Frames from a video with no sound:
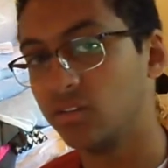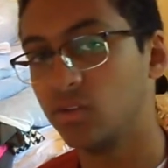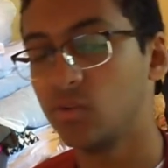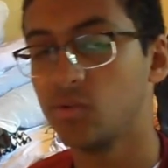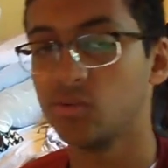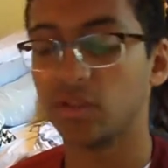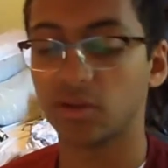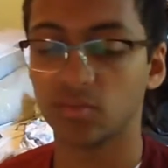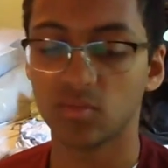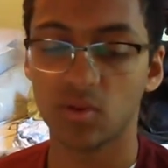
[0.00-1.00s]

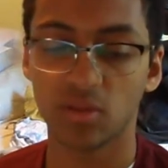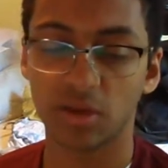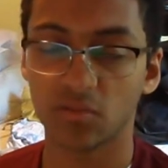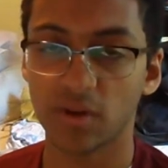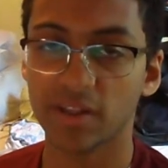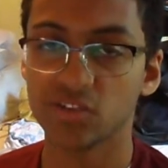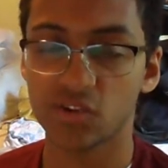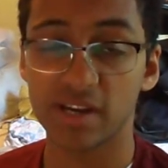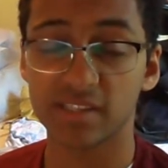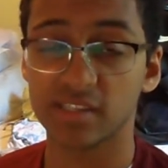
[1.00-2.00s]
do, write
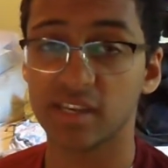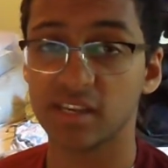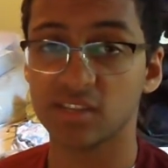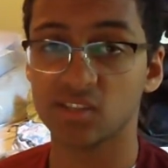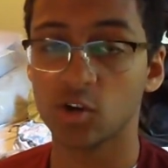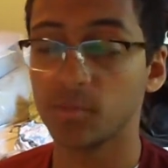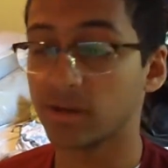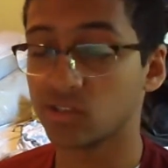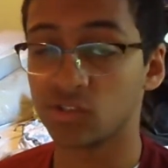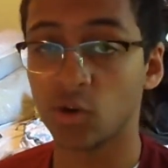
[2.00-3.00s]
your essays, go
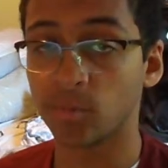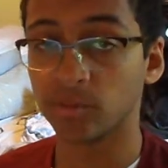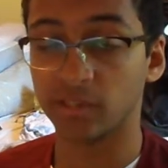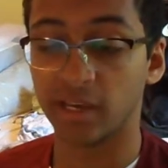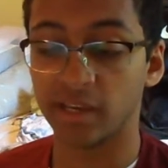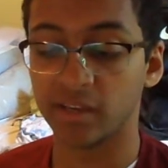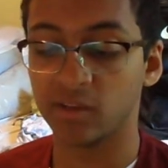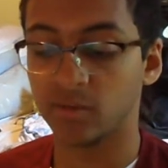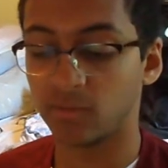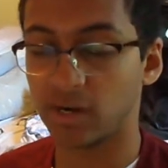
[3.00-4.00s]
about your normal day
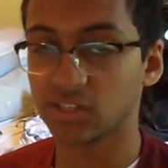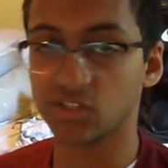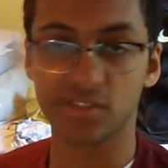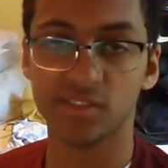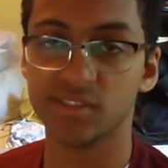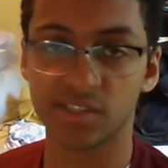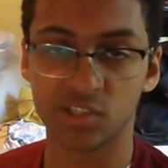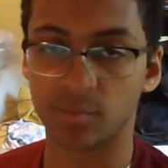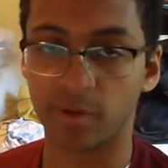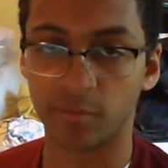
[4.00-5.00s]
while just
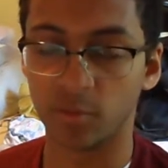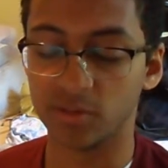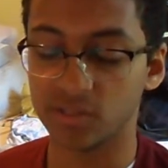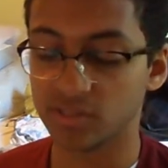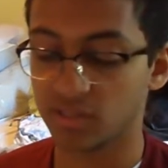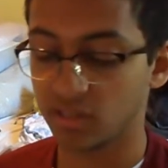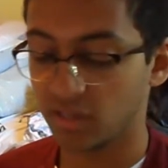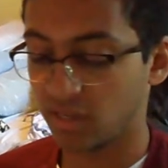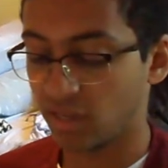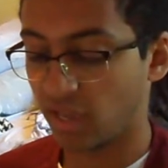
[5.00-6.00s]
listening to my voice.
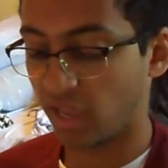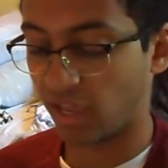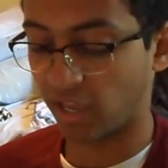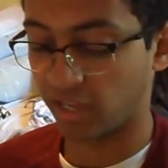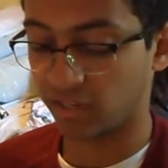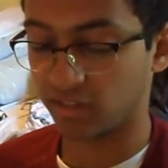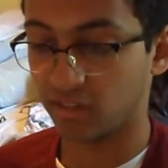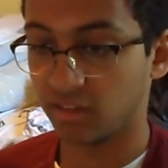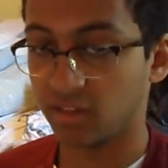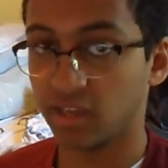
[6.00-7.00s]
And
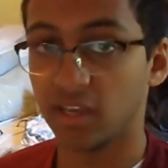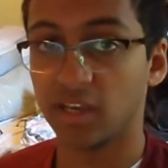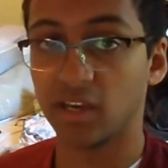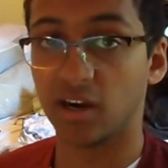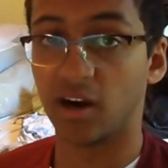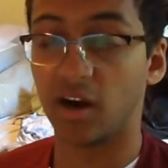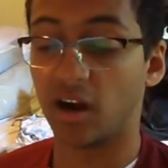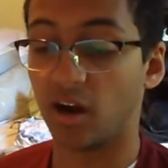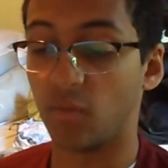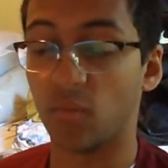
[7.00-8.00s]

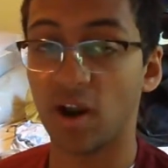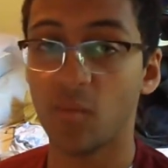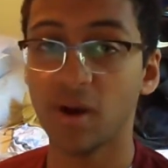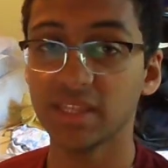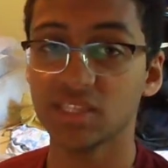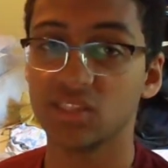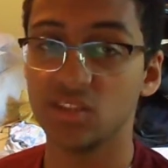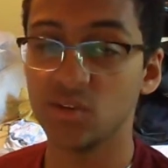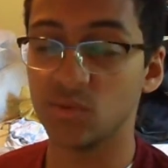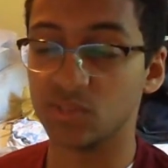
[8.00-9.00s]
what I want this to
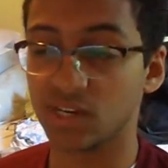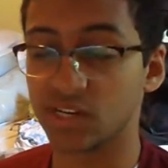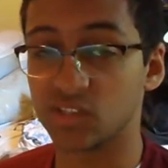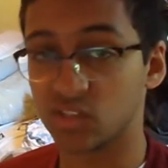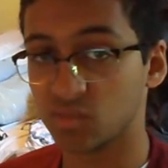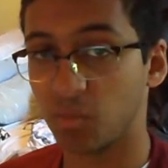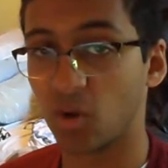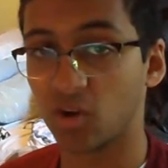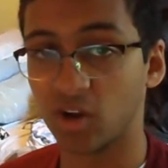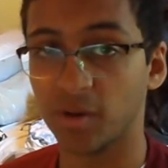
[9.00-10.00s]
do is kind of
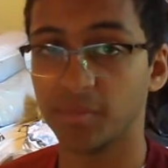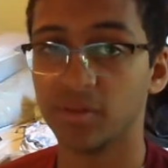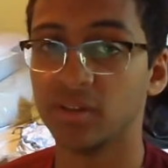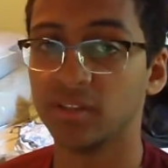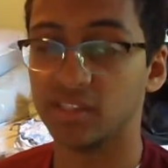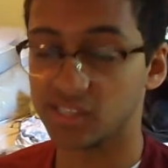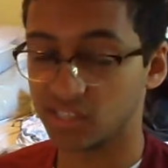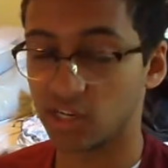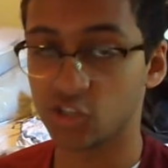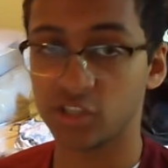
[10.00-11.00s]
spark up
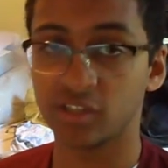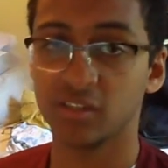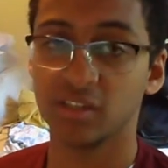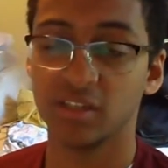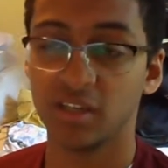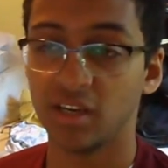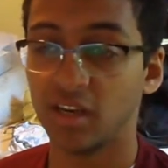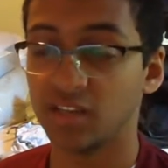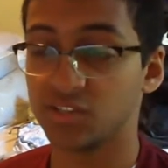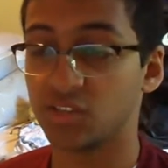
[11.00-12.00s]
discussion.
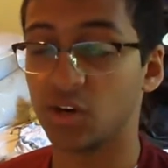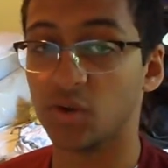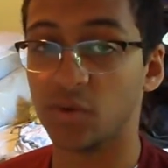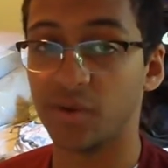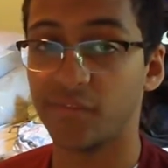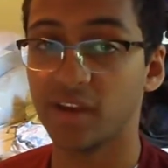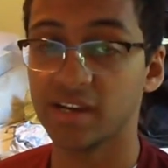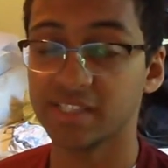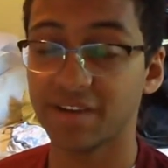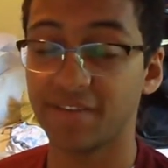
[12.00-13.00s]
So if you
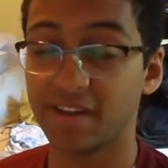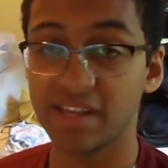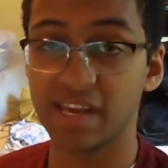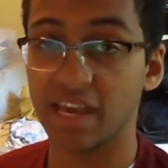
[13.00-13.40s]
guys have any